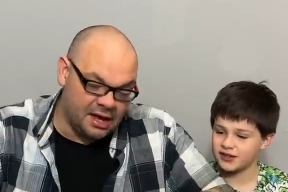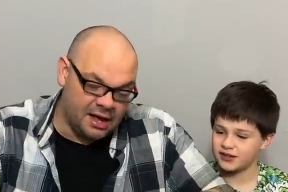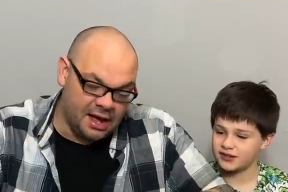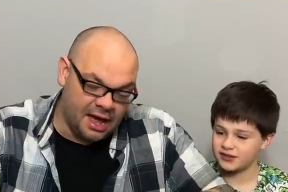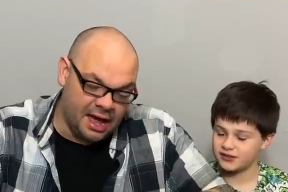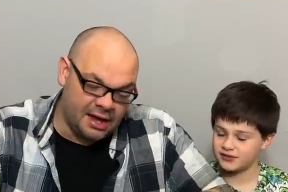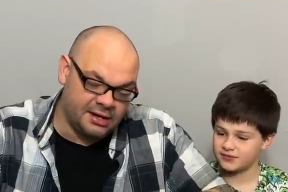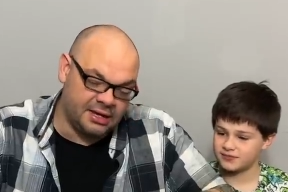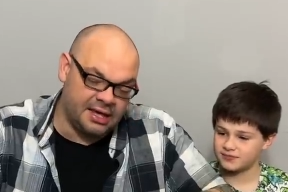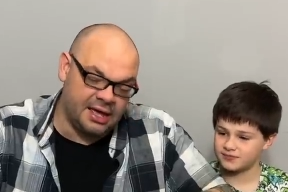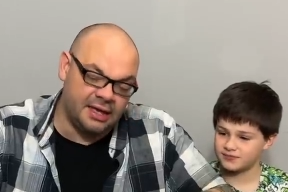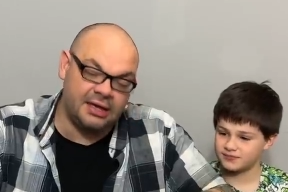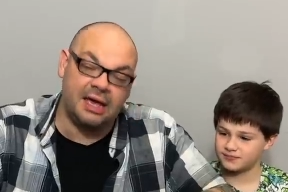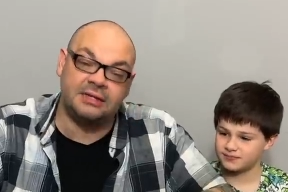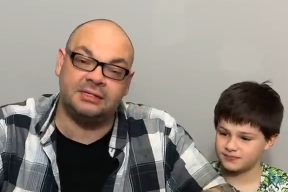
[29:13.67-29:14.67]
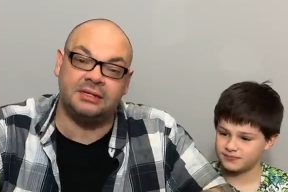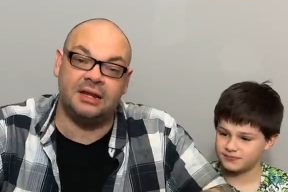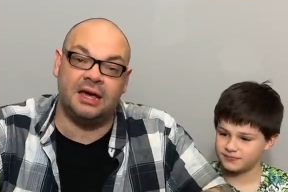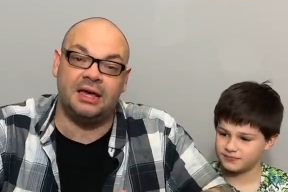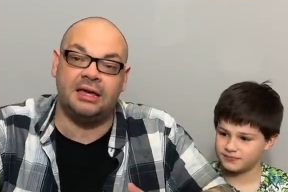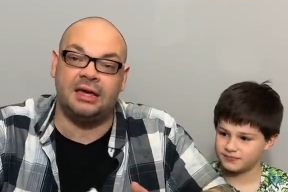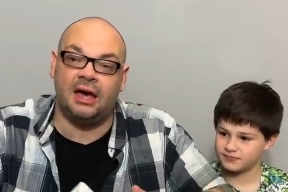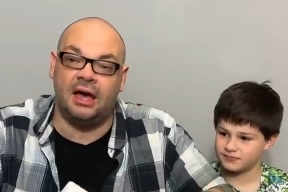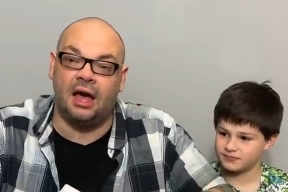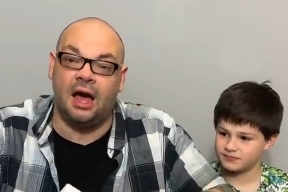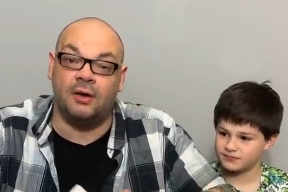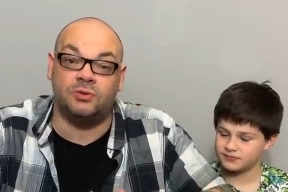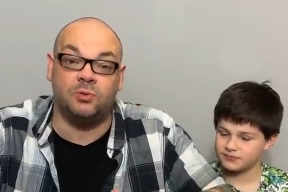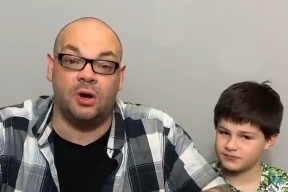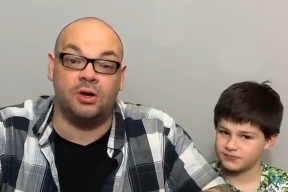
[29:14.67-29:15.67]
Speaker 1: uh, I had a gig yesterday. Uh, I
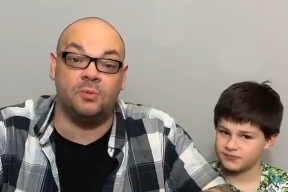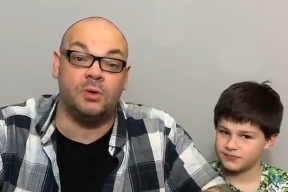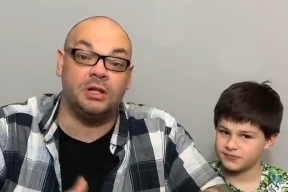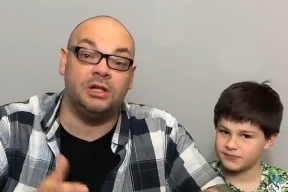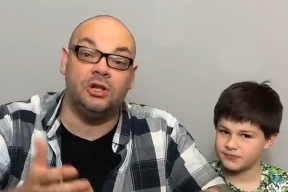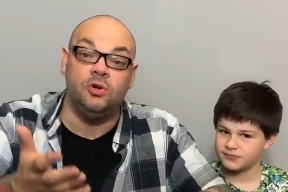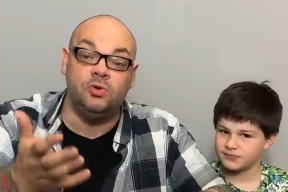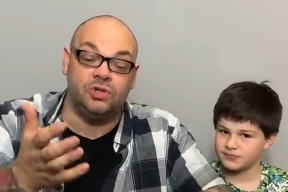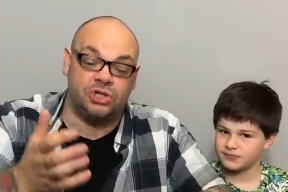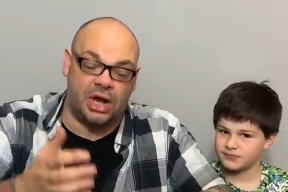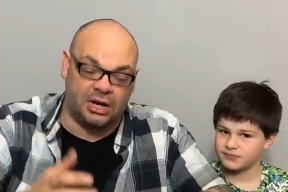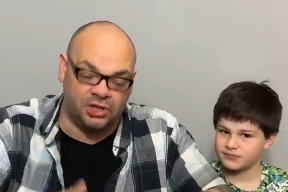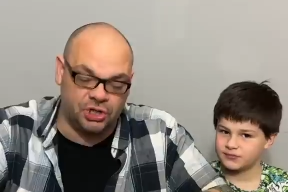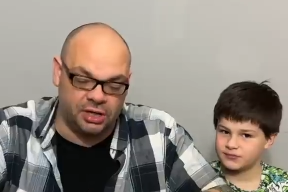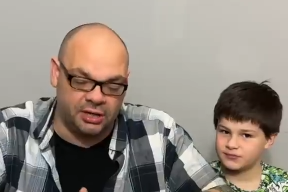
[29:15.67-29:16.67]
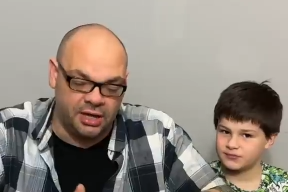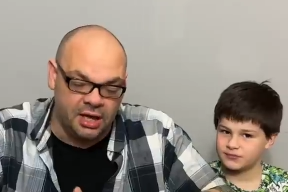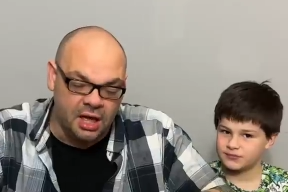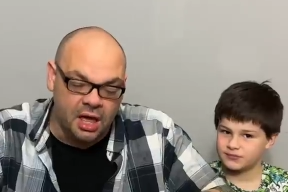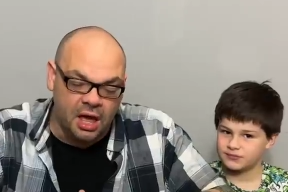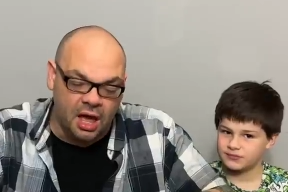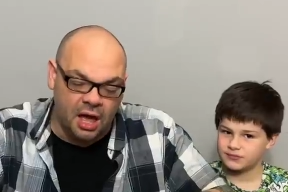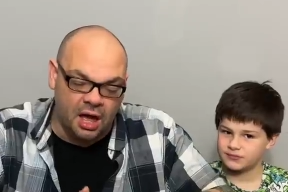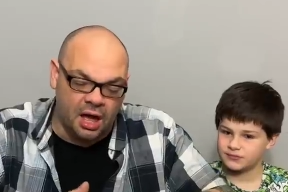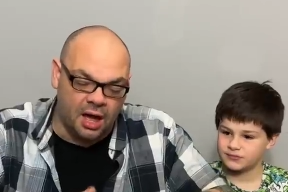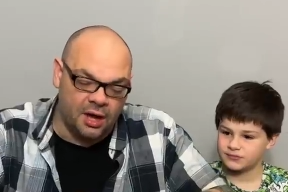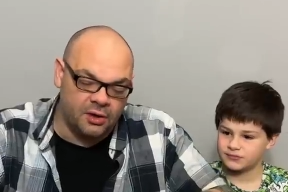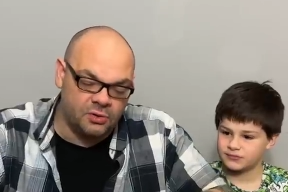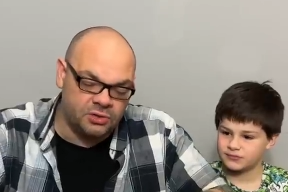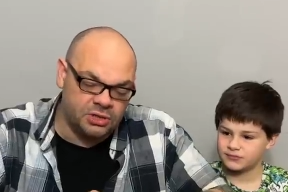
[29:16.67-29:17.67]
was working with Looch actually, uh,
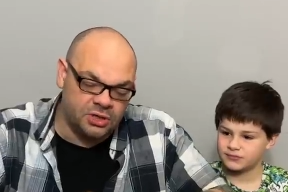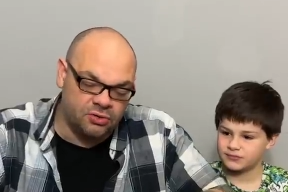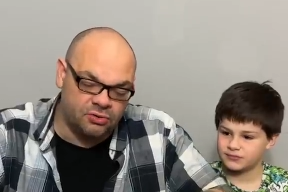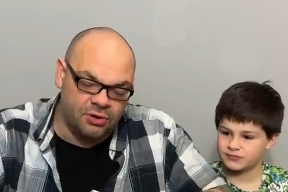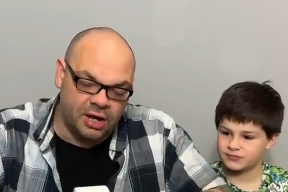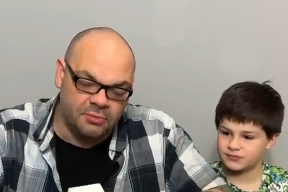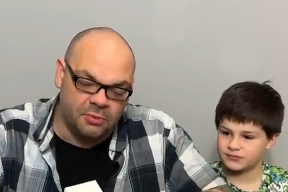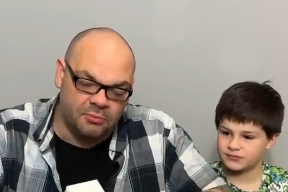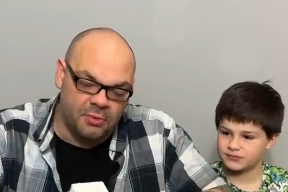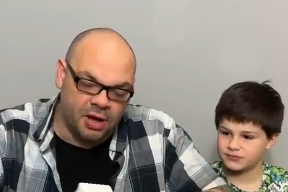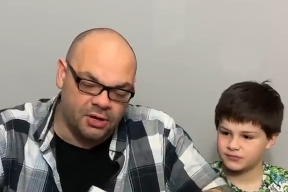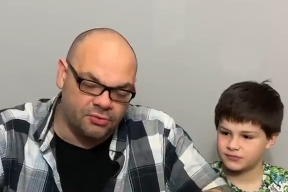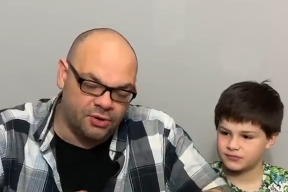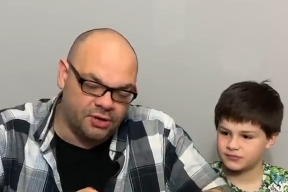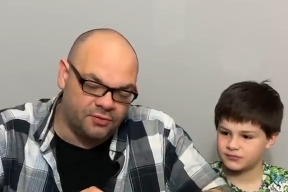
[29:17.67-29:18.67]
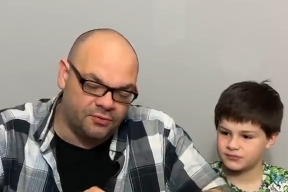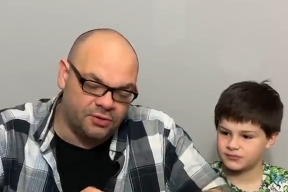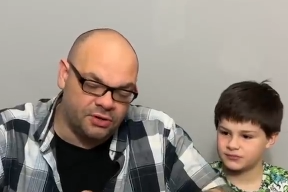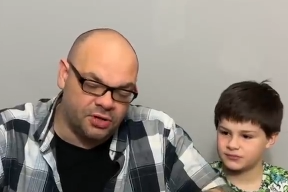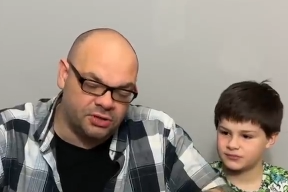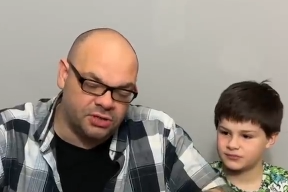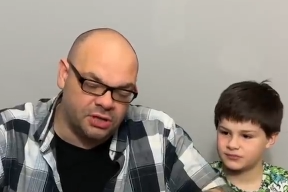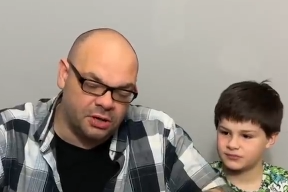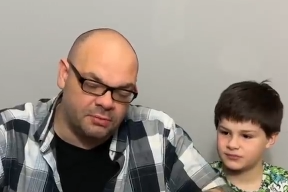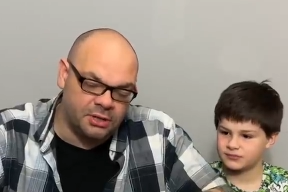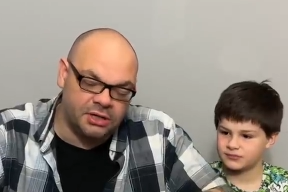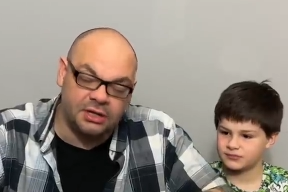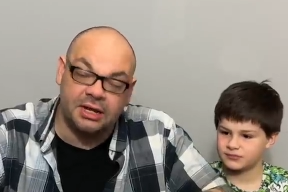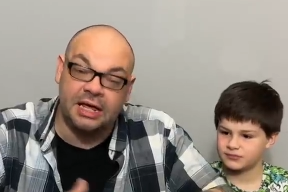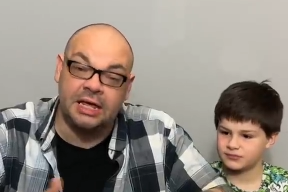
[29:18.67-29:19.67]
who's an incredible mind reader from Nottingham.
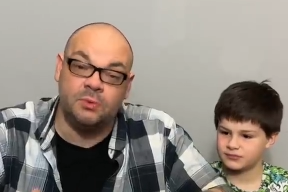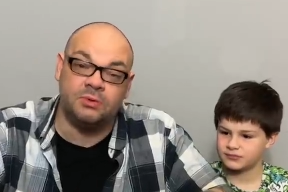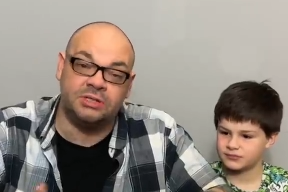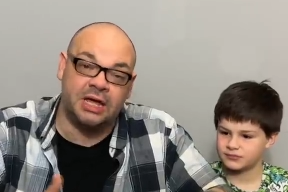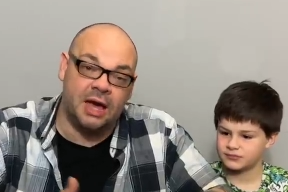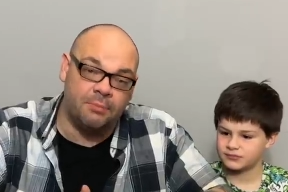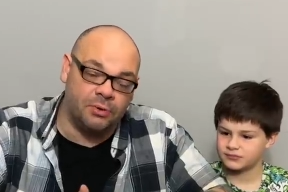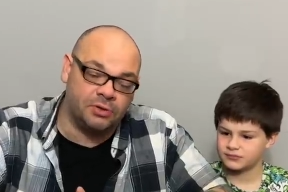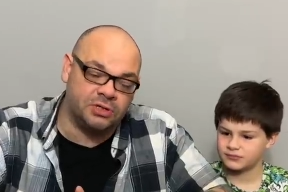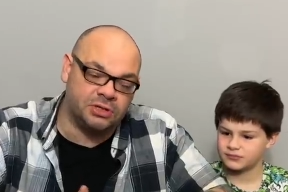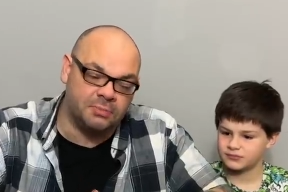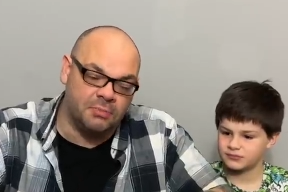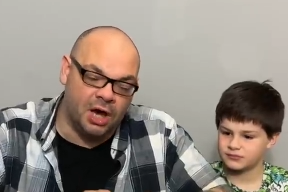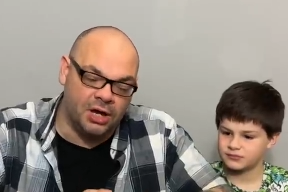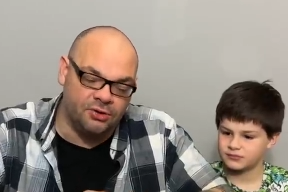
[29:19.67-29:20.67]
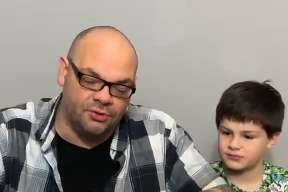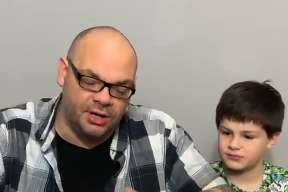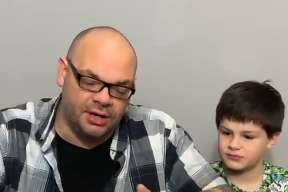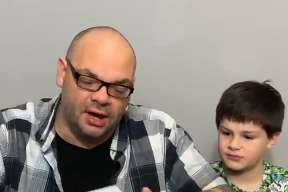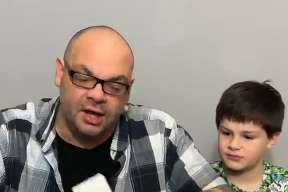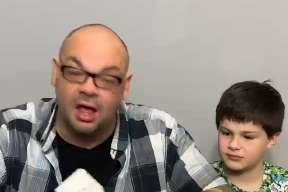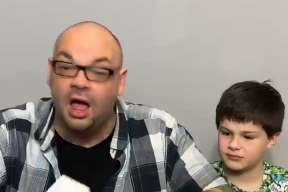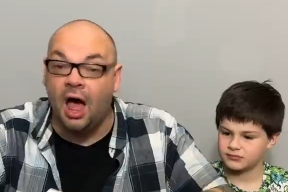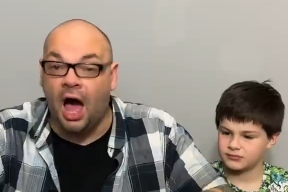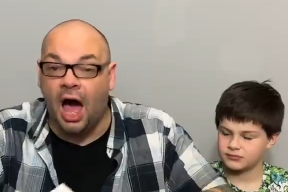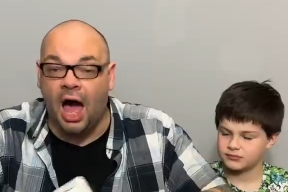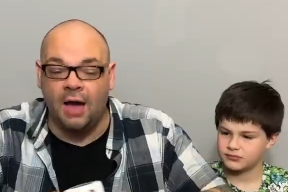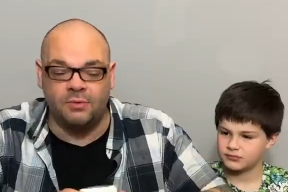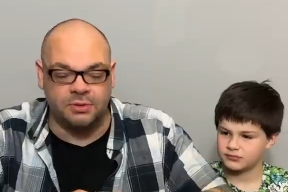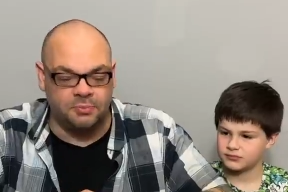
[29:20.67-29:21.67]
And he was there booked as a mind reader.
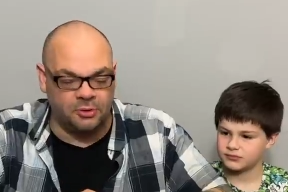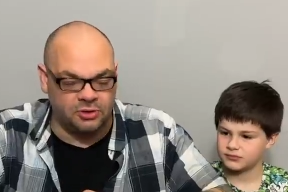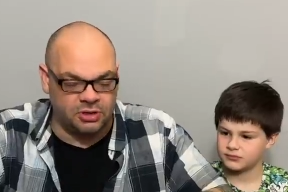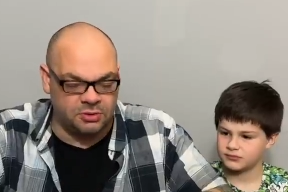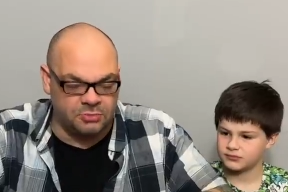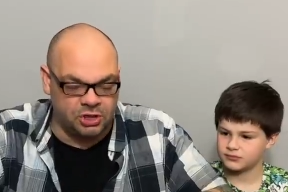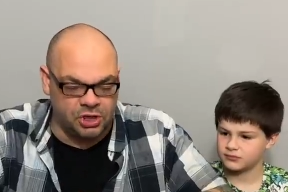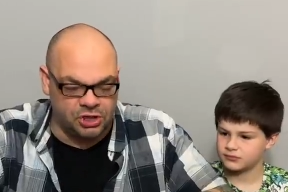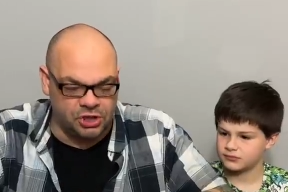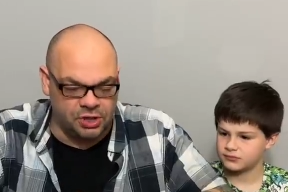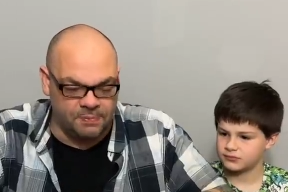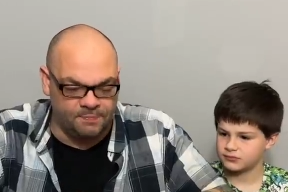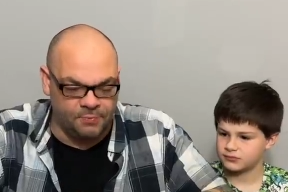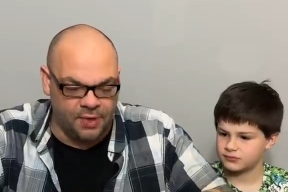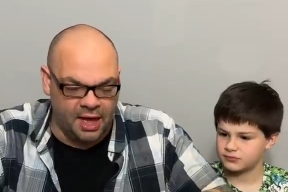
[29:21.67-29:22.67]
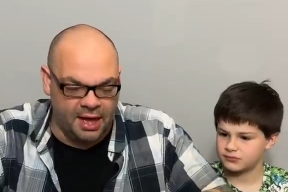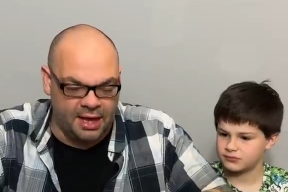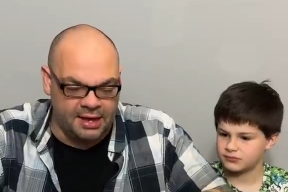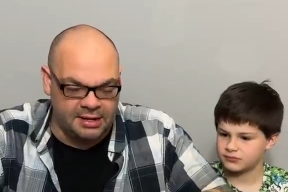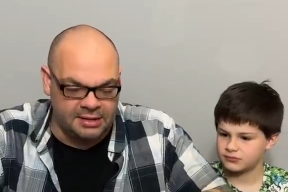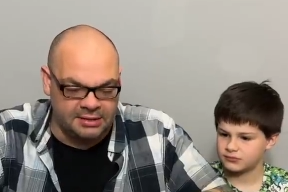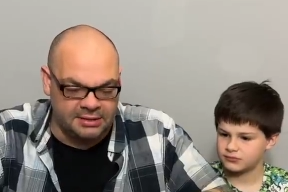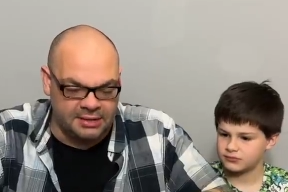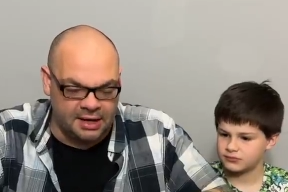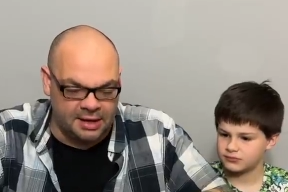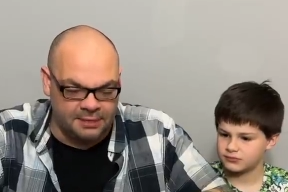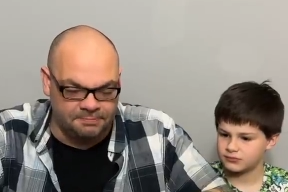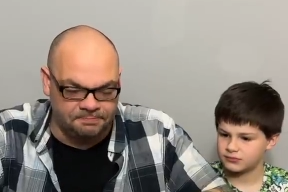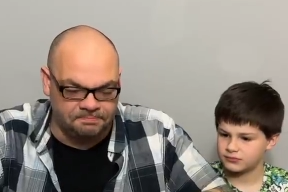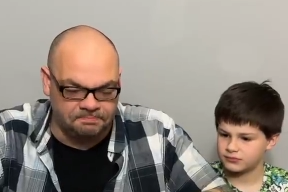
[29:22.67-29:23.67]
I was booked as a magician. And
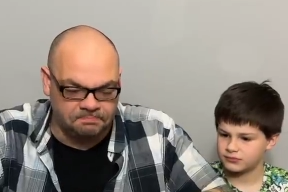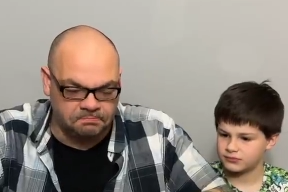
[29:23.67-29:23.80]
um,